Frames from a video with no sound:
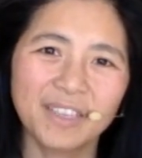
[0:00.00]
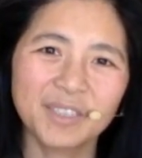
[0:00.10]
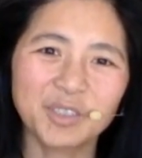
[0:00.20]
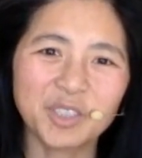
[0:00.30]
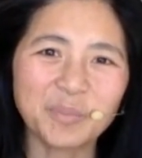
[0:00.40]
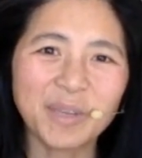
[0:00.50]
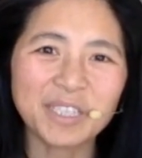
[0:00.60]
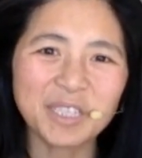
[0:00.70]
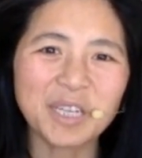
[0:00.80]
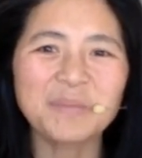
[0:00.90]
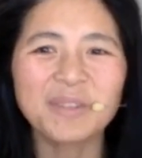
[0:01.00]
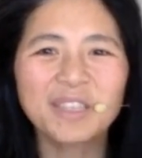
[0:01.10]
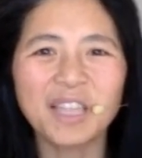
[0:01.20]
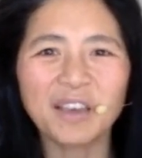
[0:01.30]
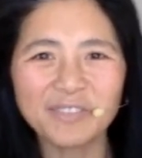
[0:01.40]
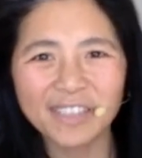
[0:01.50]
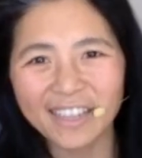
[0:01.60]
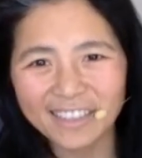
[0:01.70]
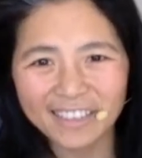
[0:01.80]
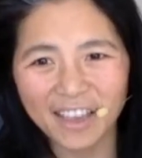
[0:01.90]
So she picked it up, left it
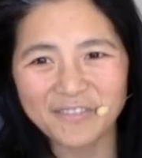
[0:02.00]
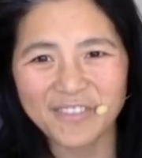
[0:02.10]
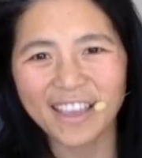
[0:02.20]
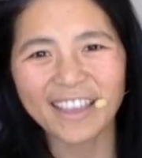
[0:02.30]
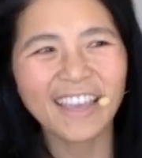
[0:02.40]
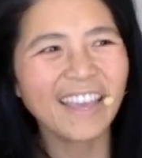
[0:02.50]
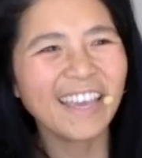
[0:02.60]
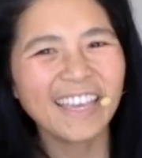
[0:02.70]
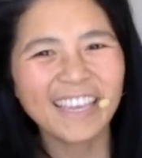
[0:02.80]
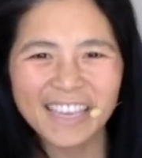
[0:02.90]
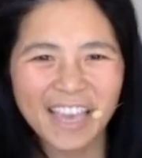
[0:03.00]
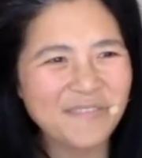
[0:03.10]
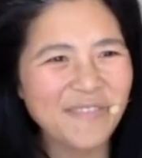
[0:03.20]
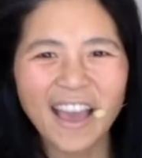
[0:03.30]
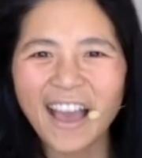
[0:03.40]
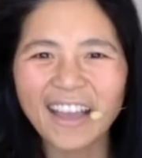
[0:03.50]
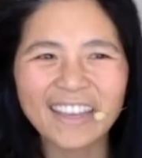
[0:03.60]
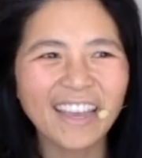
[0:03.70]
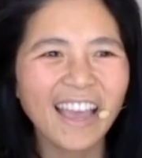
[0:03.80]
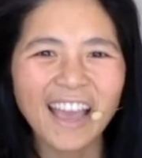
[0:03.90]
at the cafe. He came
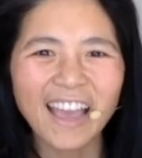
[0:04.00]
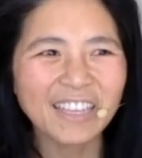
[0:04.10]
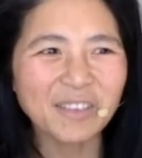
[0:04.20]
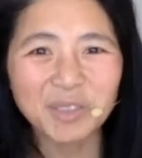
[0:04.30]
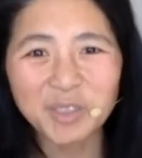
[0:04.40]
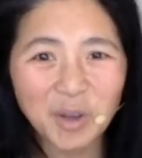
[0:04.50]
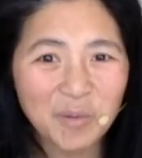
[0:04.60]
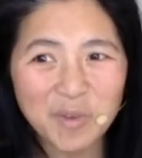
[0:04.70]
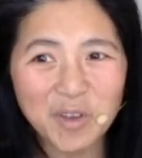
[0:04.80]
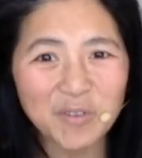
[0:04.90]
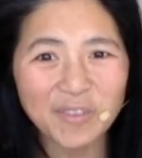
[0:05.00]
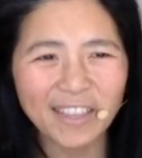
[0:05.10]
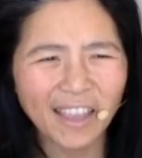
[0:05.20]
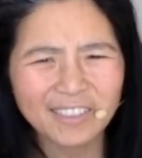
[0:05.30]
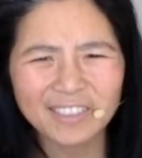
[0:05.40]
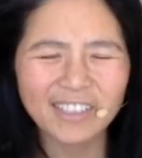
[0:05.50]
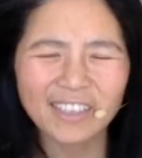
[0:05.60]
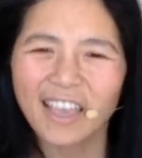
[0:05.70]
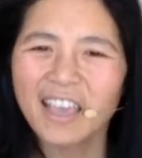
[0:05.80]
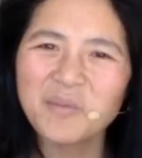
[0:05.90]
back and he was so moved and asked her
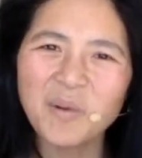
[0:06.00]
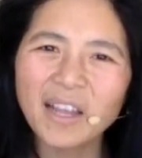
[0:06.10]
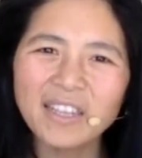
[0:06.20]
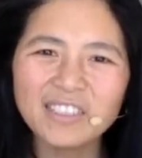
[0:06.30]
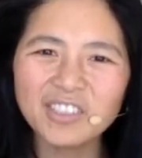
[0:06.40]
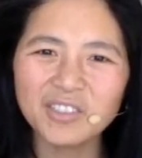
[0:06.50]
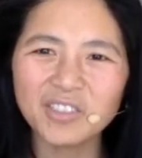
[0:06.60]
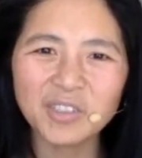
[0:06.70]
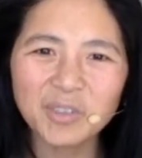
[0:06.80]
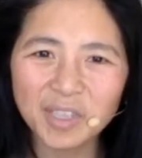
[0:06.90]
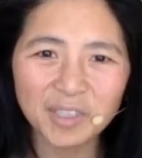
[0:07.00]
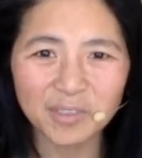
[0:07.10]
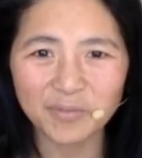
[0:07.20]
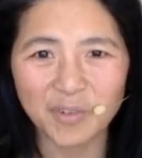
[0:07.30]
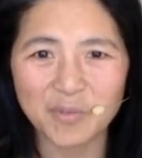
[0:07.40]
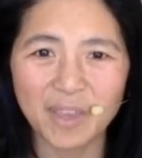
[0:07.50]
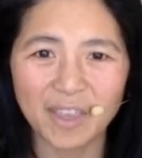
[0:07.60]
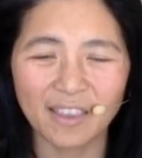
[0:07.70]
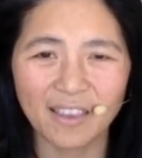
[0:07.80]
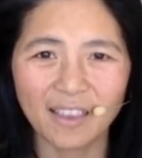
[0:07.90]
like, hey, why did you do this for me?